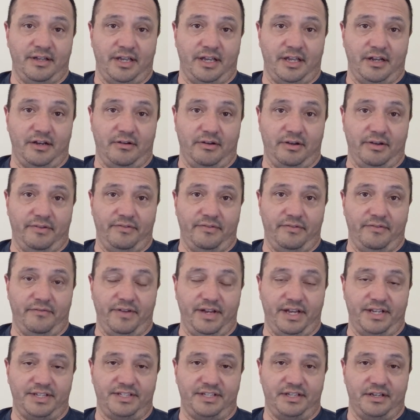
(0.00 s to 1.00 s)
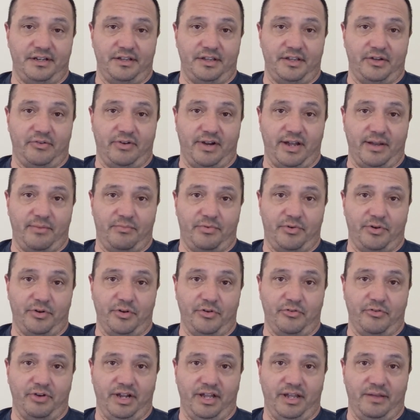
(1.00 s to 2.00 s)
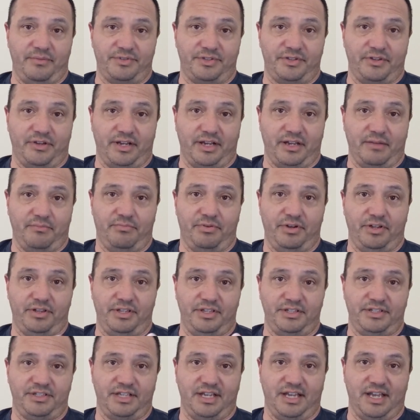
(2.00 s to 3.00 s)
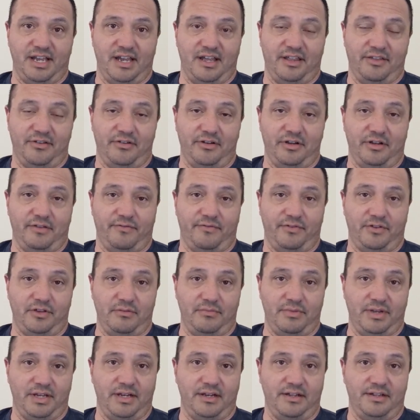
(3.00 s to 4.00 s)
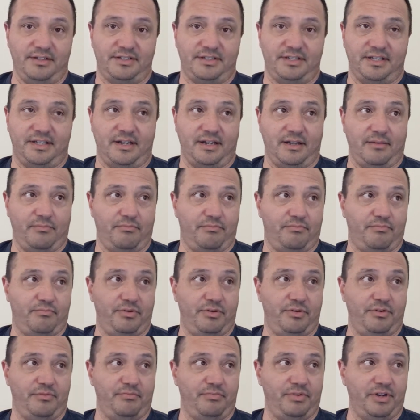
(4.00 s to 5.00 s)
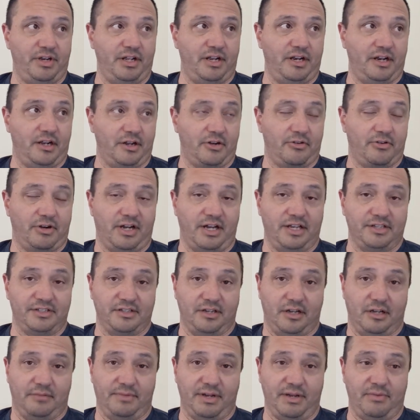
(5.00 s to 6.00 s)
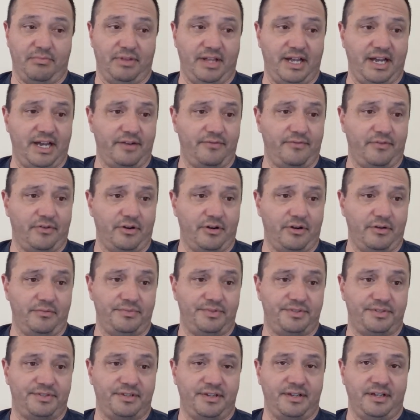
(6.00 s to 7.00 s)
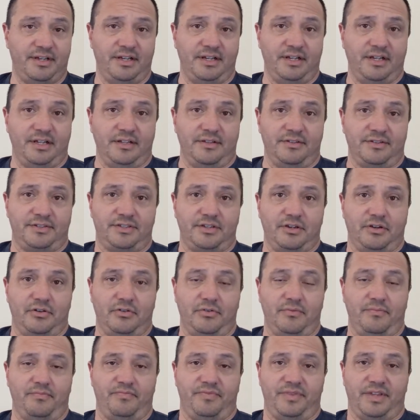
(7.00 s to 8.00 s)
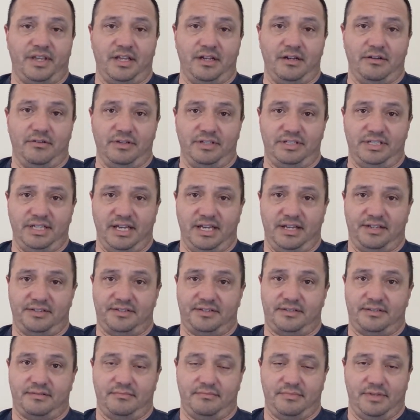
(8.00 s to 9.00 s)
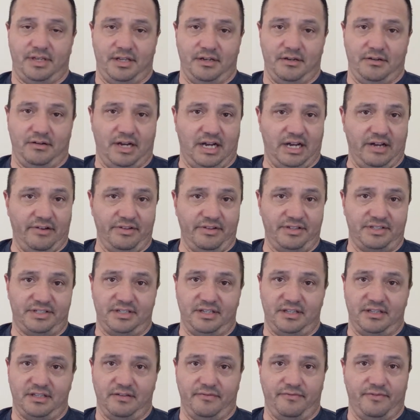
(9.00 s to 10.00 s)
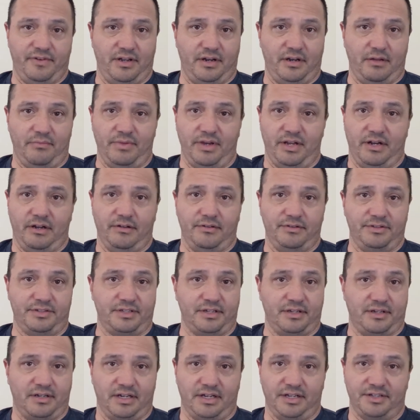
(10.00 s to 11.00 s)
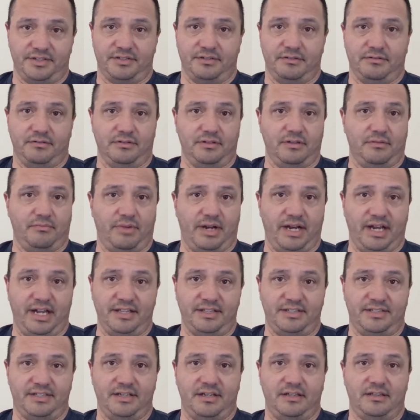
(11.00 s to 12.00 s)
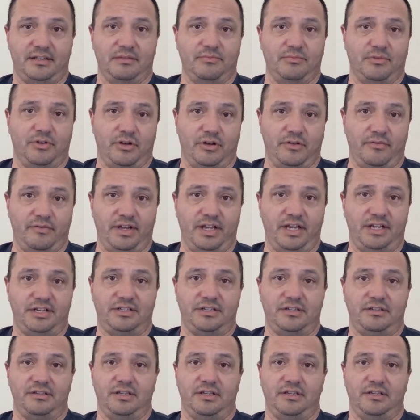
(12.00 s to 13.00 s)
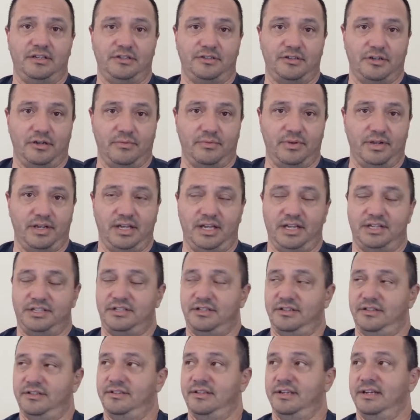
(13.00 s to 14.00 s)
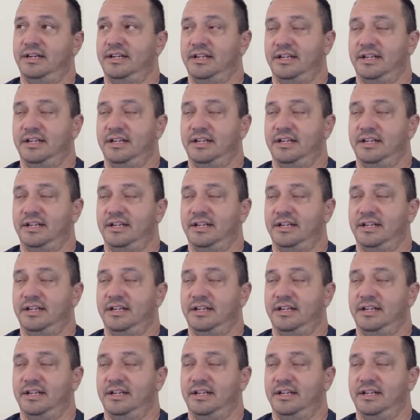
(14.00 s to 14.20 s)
I've invested in the right program so I could put this together in a few minutes, and I put it across all my platforms. So, it takes, obviously the fundamentals, the hustle, the mindset, the motivation, the determination,